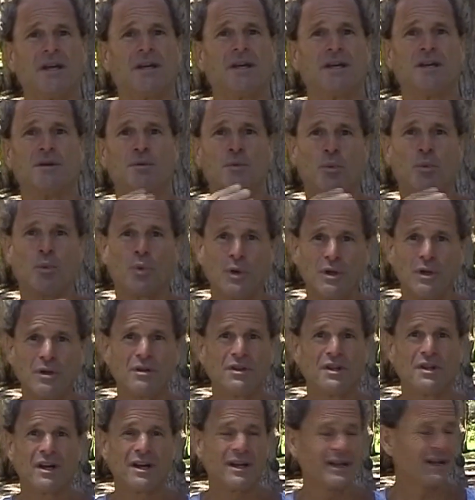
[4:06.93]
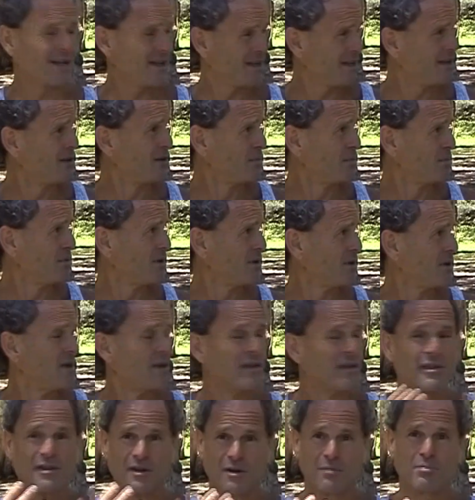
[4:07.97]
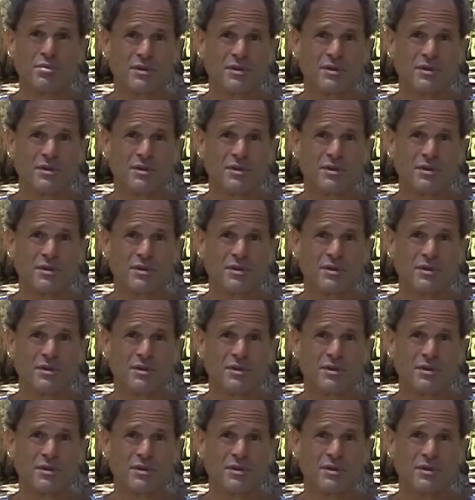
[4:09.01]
it will not help their